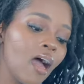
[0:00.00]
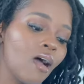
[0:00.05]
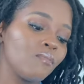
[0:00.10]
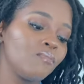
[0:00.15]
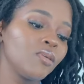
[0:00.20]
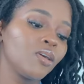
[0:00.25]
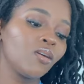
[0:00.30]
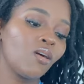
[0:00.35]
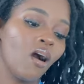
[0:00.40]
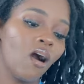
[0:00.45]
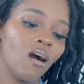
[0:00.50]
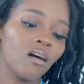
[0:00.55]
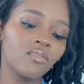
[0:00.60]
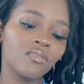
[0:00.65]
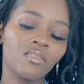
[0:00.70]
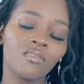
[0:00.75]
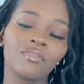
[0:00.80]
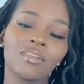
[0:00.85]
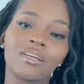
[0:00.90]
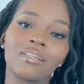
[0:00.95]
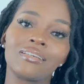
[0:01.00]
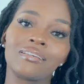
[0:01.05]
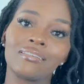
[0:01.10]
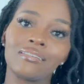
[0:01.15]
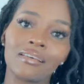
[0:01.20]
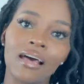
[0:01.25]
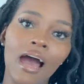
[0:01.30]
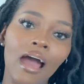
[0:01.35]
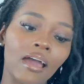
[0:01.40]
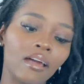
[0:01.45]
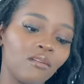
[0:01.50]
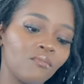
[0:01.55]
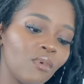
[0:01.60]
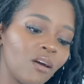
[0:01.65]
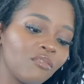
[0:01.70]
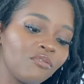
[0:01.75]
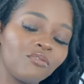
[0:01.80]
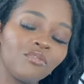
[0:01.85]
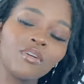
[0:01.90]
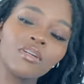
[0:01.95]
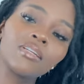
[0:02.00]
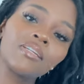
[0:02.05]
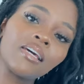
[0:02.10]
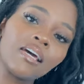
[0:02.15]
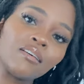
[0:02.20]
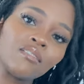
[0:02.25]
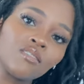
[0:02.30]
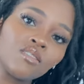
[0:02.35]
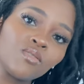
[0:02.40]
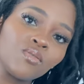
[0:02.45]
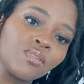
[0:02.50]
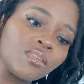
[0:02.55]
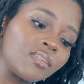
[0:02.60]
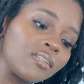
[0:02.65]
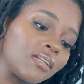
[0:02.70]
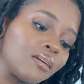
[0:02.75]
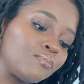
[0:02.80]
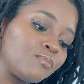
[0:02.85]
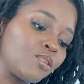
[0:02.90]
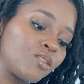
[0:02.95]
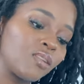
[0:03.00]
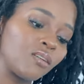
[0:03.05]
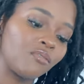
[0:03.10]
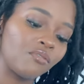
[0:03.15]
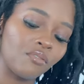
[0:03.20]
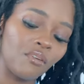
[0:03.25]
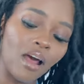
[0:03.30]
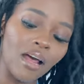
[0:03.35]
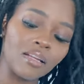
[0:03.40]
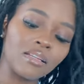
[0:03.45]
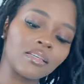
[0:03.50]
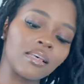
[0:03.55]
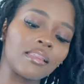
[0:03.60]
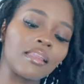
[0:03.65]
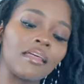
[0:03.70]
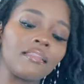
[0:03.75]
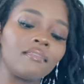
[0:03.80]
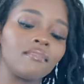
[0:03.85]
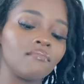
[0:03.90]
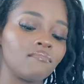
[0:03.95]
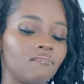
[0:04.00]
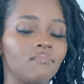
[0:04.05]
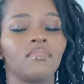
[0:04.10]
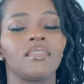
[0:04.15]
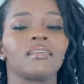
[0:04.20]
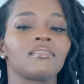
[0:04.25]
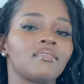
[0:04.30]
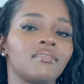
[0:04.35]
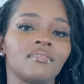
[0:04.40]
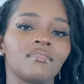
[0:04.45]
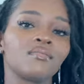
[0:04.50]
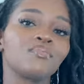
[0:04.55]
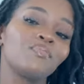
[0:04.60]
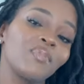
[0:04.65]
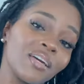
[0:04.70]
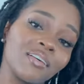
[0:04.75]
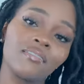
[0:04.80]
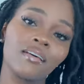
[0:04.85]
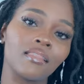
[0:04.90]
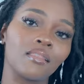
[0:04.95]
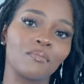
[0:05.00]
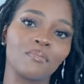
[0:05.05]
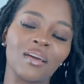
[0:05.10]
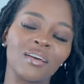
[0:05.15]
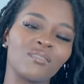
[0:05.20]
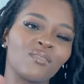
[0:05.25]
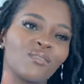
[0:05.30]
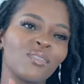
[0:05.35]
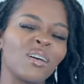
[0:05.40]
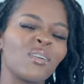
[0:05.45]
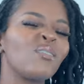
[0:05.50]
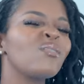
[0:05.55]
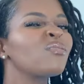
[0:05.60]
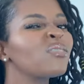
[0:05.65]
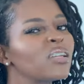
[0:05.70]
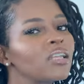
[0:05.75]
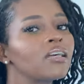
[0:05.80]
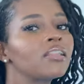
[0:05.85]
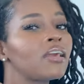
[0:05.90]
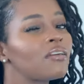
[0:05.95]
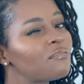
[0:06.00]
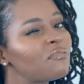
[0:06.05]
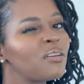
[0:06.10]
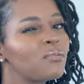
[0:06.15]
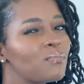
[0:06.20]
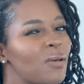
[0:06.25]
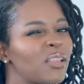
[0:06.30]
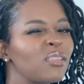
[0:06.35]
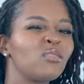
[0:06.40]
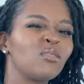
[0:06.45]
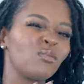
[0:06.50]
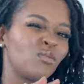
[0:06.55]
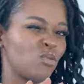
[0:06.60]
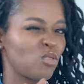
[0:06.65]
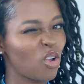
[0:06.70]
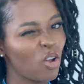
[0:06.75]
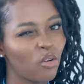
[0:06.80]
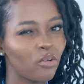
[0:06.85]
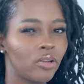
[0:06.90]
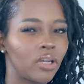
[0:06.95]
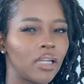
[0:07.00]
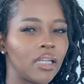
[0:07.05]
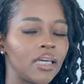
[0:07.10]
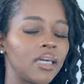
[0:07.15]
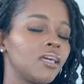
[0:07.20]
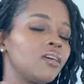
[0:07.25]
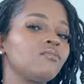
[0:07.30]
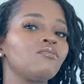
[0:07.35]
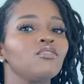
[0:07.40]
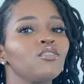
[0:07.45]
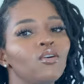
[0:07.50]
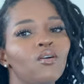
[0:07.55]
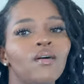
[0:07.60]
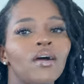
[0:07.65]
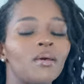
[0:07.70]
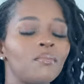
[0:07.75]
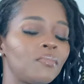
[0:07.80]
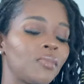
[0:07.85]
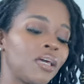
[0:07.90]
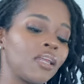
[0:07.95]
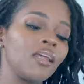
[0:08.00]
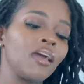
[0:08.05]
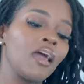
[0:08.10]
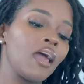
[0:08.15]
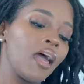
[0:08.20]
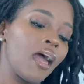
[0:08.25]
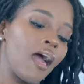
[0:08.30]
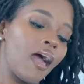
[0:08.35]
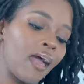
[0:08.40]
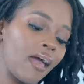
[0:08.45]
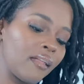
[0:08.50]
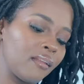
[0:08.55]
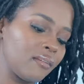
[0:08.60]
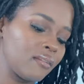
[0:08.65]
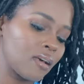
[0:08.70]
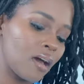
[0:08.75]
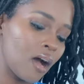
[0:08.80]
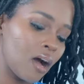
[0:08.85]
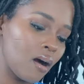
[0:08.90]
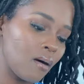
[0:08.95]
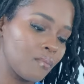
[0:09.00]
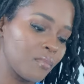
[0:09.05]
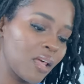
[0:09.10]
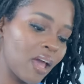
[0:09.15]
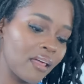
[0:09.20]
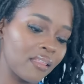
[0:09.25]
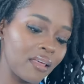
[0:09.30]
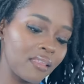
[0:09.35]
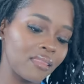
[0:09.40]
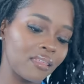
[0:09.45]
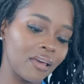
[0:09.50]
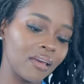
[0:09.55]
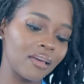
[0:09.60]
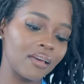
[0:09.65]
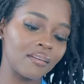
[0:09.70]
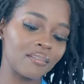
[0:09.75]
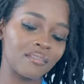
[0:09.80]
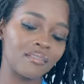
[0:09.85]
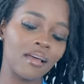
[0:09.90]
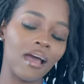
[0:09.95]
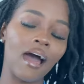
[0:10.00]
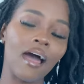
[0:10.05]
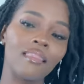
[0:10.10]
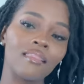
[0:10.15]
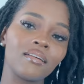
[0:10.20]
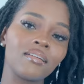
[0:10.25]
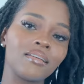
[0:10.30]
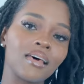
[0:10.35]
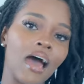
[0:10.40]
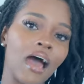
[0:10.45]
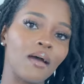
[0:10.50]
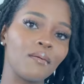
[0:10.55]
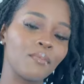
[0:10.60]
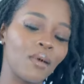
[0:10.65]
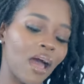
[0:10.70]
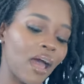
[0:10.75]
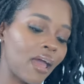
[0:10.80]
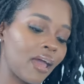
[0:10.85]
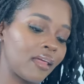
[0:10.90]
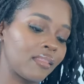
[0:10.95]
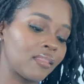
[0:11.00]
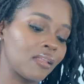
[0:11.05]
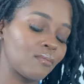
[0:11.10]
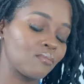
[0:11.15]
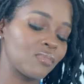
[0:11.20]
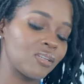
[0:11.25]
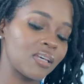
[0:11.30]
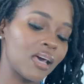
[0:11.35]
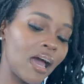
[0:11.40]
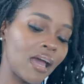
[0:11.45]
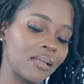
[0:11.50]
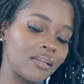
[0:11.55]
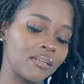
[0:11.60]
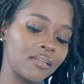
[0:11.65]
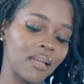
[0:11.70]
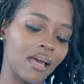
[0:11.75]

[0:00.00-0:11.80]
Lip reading: because of the design, my foot tends to slip to the front and then there's the space at the back. So they don't really, they fit, but not really, if you know what I mean. And the other thing is the other time I had them tied,